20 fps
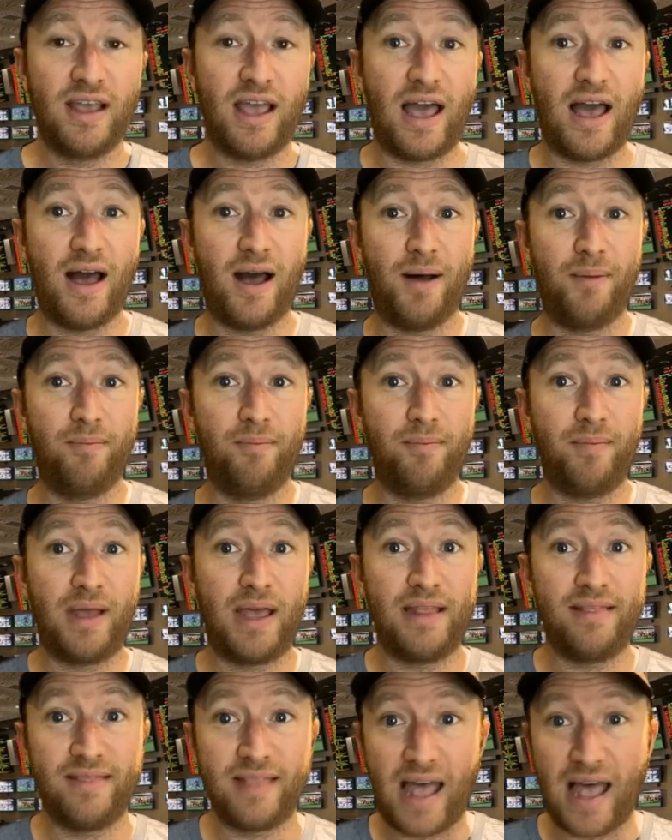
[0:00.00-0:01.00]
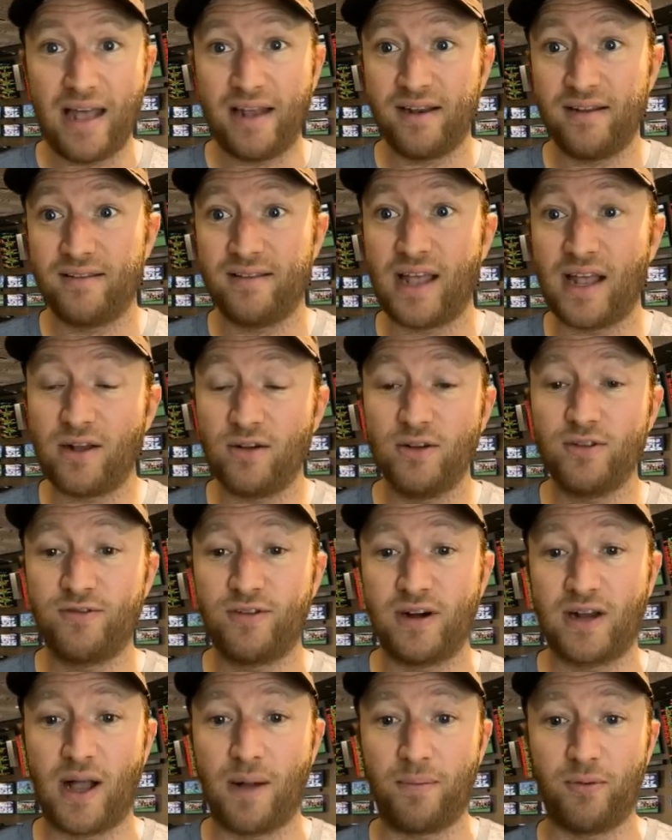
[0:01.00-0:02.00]
And that goes
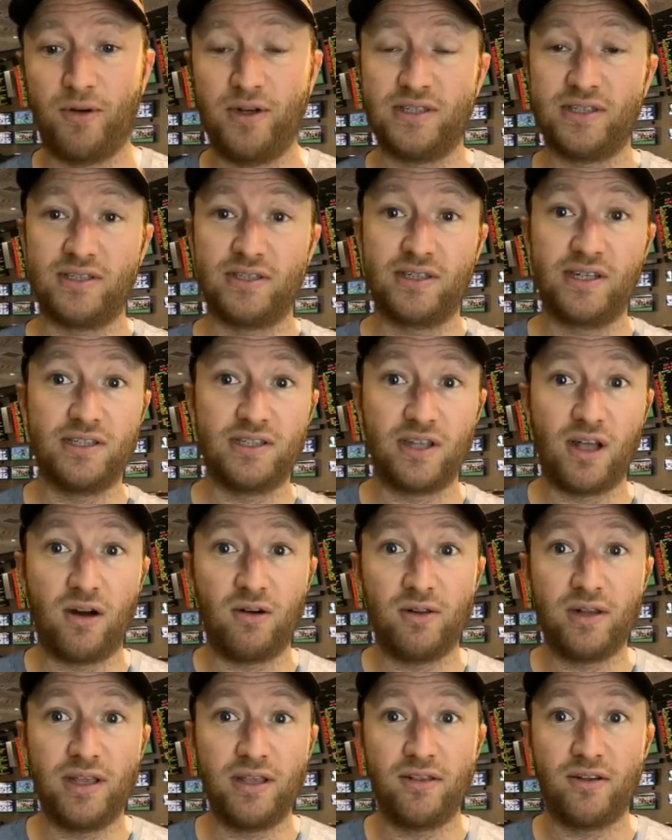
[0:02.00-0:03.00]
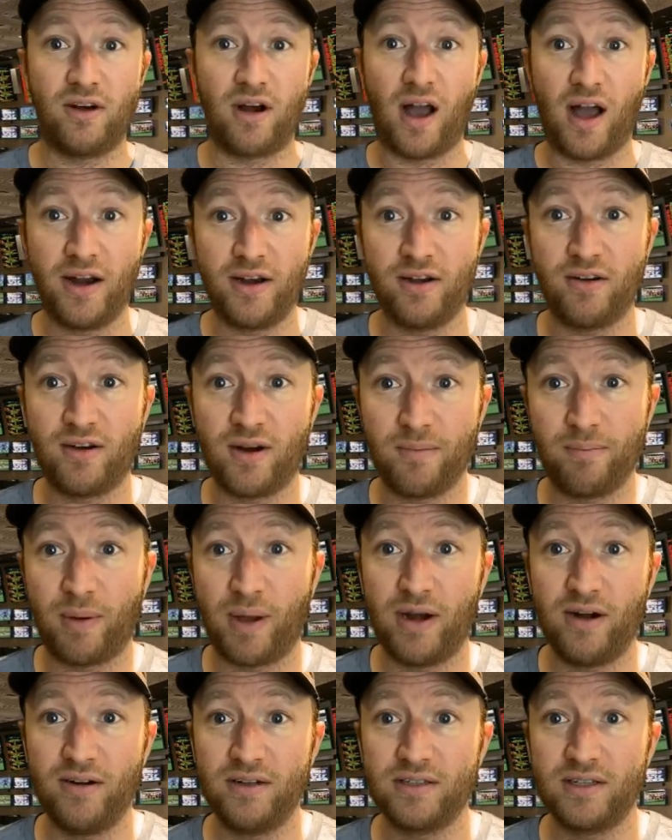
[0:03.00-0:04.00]
for a couple reasons, because not only they're under
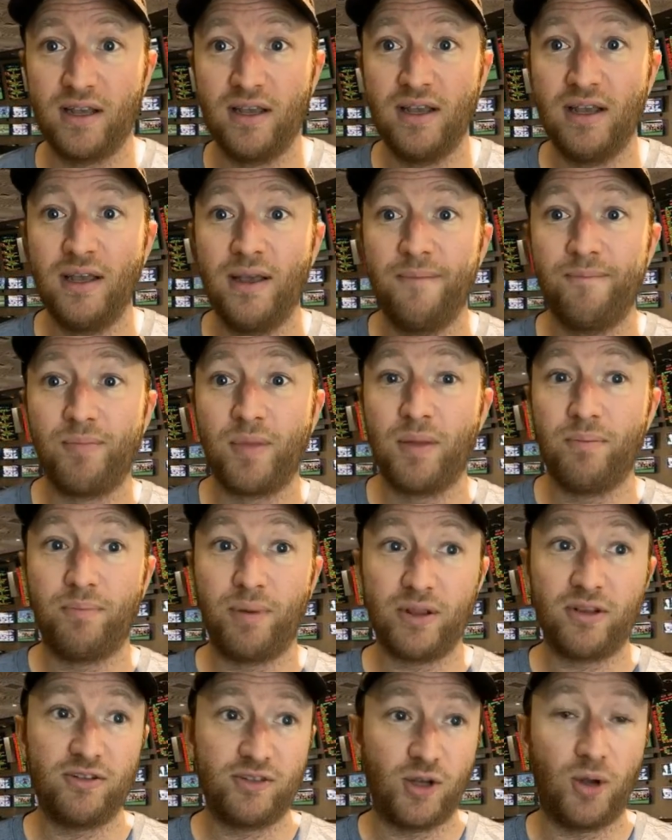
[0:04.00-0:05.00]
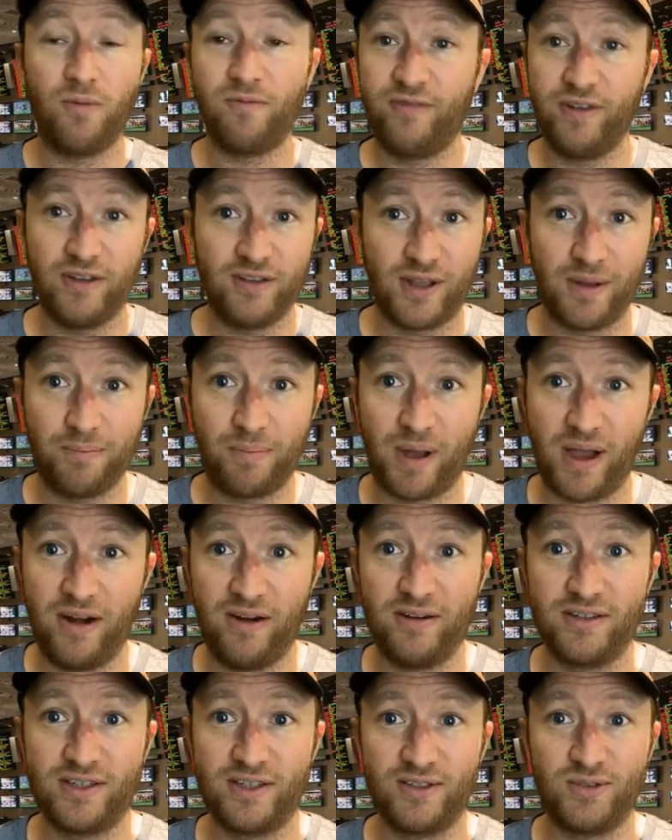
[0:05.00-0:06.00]
umpires, but there's home field
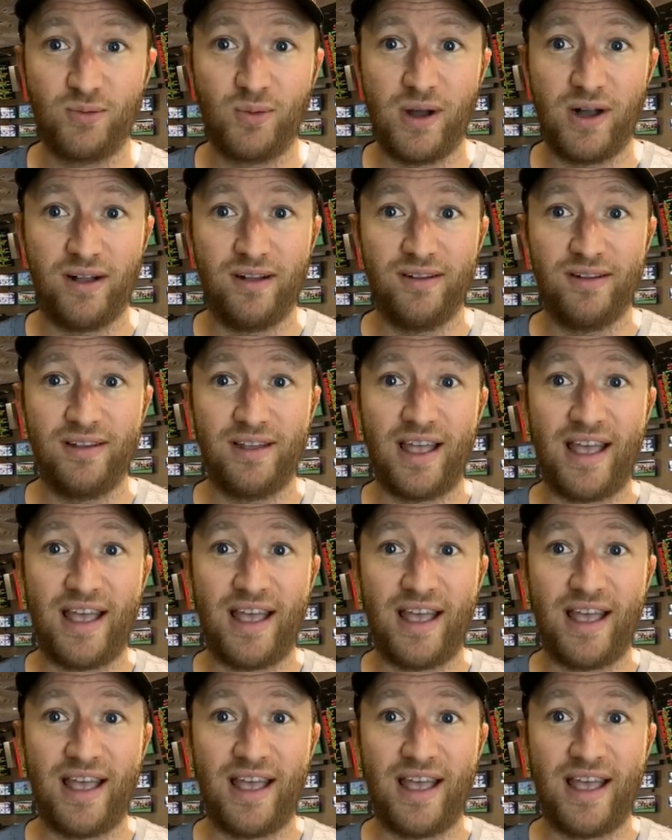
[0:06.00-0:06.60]
umpires as well.